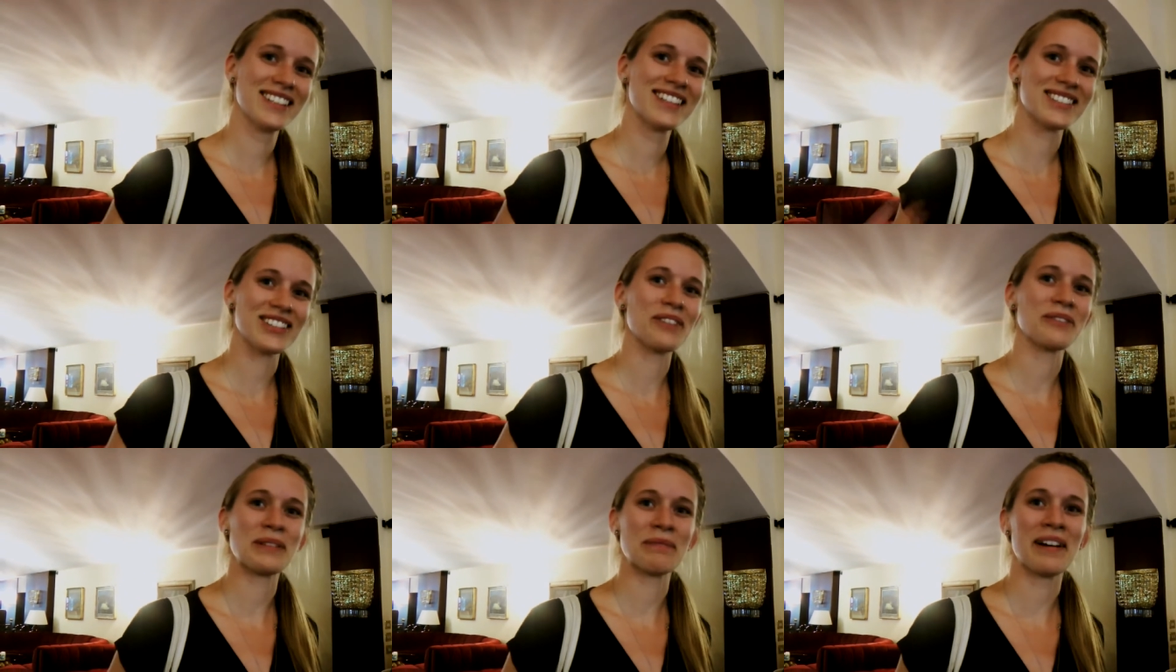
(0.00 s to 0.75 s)

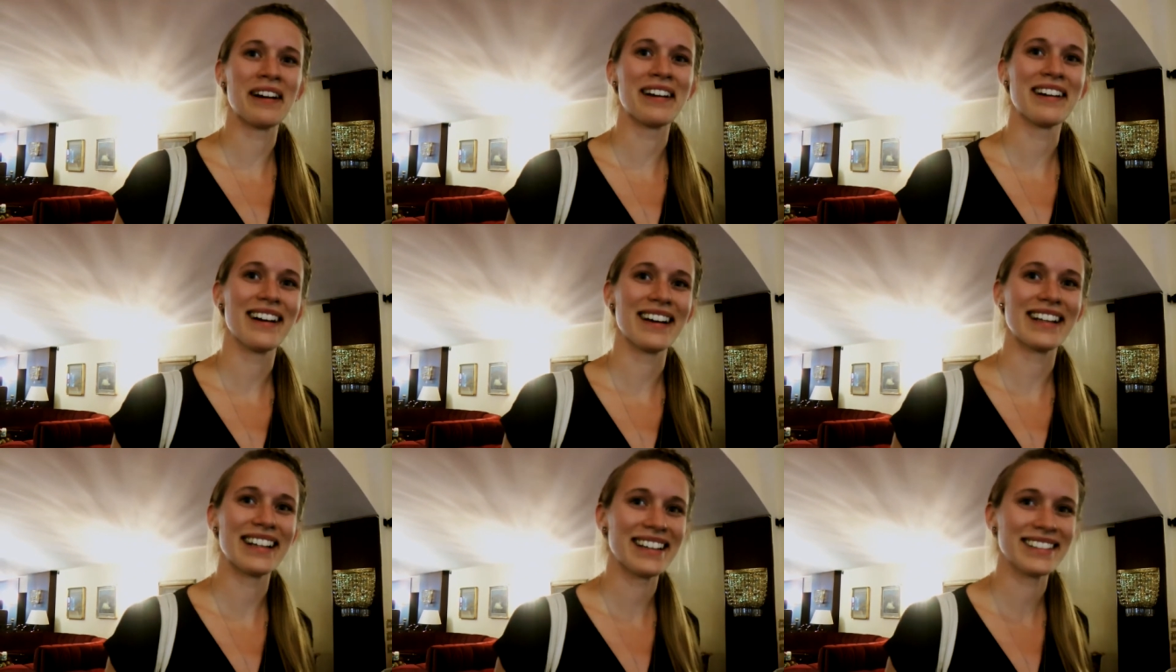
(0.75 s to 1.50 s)
start with my
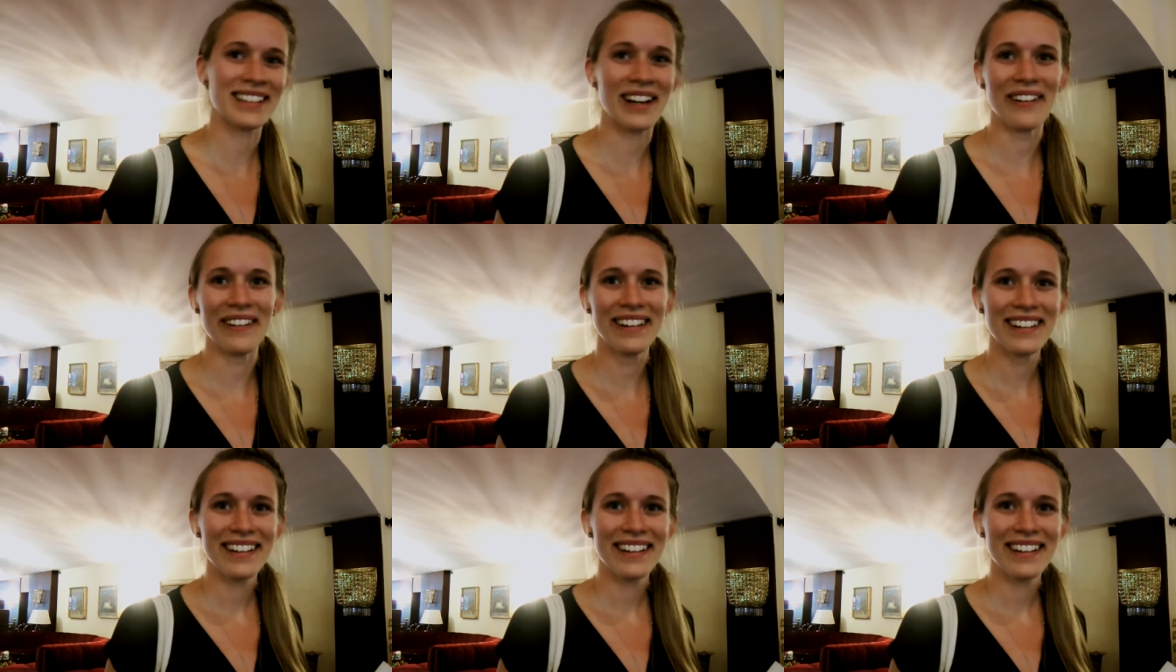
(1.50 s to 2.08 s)
ideas now.